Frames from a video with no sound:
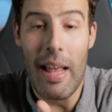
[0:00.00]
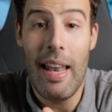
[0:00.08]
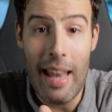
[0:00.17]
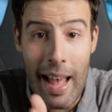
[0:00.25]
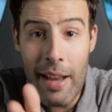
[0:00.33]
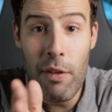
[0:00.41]

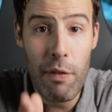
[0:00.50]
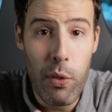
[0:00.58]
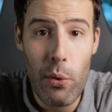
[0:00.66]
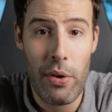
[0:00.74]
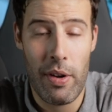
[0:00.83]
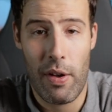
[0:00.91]
line of
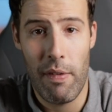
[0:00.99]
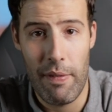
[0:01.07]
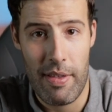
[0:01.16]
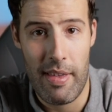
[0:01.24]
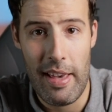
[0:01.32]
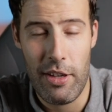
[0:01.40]
thought on a
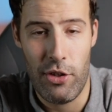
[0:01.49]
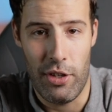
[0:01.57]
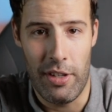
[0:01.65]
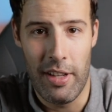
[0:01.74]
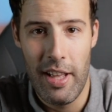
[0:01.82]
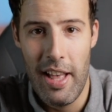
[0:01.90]

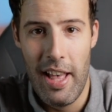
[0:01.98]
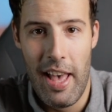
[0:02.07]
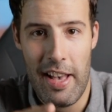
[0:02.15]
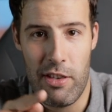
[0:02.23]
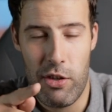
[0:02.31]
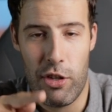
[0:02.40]
conversation
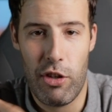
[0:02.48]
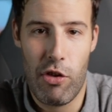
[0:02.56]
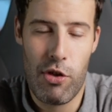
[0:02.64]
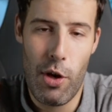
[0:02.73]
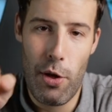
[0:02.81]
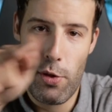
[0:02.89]
and just
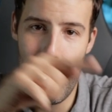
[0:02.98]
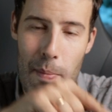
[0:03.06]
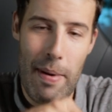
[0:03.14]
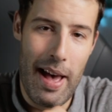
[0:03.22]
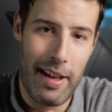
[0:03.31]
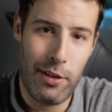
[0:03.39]
circle
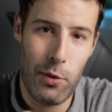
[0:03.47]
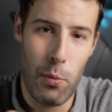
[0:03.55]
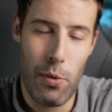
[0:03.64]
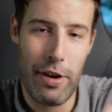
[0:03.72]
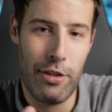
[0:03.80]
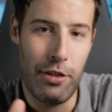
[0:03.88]
back to
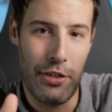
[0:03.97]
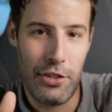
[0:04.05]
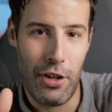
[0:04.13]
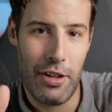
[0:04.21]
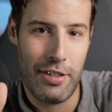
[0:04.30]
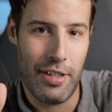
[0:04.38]
where she
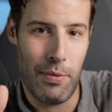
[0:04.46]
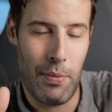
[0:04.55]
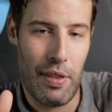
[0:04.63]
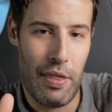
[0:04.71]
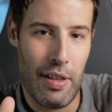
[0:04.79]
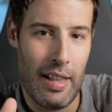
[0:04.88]
started
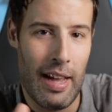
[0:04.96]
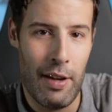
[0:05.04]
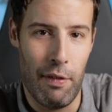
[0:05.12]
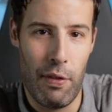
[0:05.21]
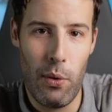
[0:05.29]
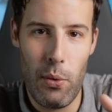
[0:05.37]
with a line
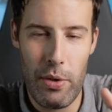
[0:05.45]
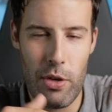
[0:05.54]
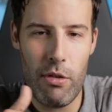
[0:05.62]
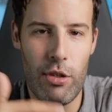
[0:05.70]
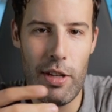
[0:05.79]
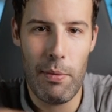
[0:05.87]
of thought.
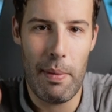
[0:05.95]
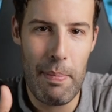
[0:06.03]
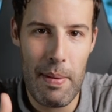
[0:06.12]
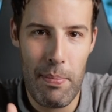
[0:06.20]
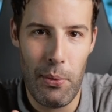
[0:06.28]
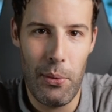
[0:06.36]
Usually, when
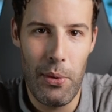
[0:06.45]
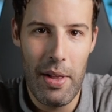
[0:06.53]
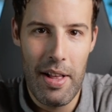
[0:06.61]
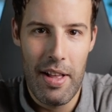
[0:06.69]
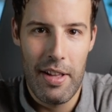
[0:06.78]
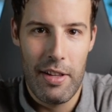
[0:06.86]
people
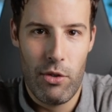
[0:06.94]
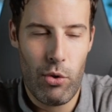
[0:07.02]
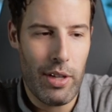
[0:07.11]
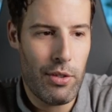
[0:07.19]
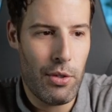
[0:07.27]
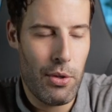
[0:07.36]

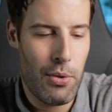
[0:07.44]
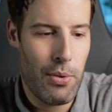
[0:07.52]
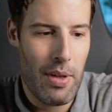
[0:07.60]
try to do